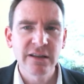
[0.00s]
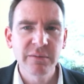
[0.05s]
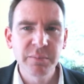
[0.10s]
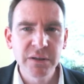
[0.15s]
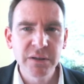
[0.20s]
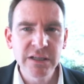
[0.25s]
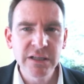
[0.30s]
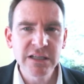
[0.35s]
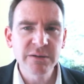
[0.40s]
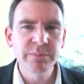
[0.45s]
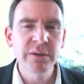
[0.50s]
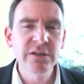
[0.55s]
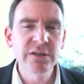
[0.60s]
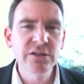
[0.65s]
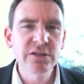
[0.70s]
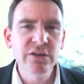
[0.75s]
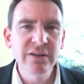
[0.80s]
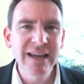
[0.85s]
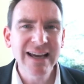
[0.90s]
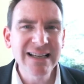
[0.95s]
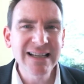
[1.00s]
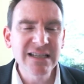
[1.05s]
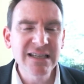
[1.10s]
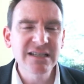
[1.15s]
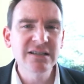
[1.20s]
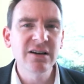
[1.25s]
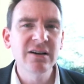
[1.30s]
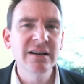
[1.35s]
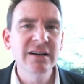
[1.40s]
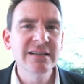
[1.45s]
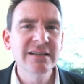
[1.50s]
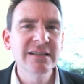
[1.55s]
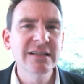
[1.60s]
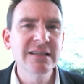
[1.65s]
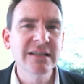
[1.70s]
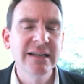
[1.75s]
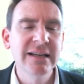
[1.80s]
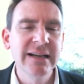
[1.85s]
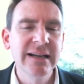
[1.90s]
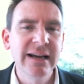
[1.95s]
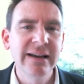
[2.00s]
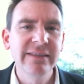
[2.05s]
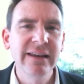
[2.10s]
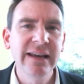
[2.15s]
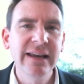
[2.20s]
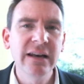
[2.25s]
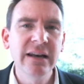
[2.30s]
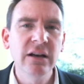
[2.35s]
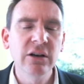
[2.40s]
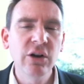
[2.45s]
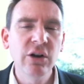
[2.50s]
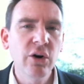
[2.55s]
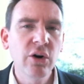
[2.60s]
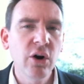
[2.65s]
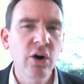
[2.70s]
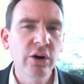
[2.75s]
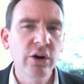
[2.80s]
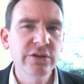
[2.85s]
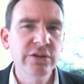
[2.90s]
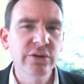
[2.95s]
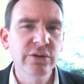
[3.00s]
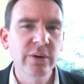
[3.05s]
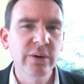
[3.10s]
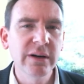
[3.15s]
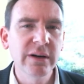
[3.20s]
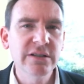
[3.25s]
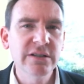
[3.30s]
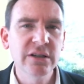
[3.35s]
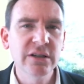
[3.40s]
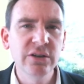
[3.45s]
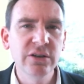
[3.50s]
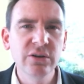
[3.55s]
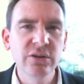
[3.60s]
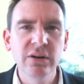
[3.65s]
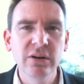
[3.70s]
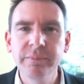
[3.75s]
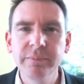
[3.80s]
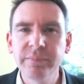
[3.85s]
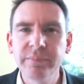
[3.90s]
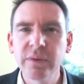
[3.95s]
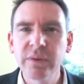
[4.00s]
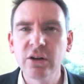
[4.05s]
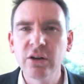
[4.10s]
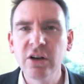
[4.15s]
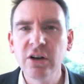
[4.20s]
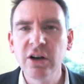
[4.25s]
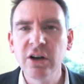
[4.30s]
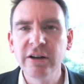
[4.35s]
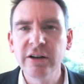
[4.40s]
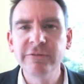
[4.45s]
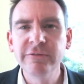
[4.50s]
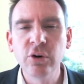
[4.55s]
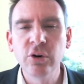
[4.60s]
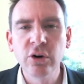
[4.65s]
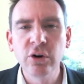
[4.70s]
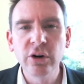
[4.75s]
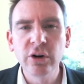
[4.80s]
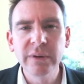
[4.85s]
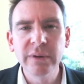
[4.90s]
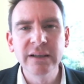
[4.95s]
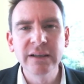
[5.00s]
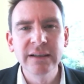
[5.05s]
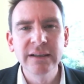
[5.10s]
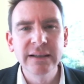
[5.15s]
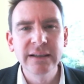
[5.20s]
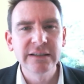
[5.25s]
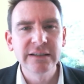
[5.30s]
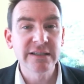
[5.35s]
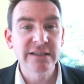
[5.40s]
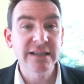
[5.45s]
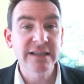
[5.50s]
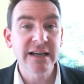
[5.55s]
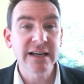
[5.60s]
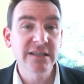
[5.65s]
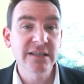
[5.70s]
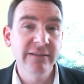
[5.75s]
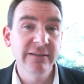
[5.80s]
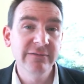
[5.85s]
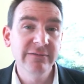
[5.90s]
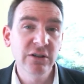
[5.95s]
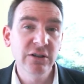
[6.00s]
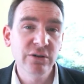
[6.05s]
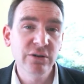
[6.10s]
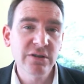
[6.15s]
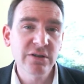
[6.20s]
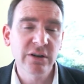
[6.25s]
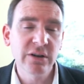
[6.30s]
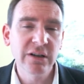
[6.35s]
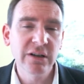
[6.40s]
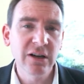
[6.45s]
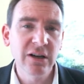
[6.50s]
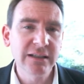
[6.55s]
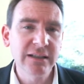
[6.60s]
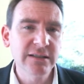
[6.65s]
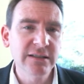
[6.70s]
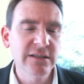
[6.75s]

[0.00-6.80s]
the participants do the exercises and then log on to a secure online forum and discuss their views online.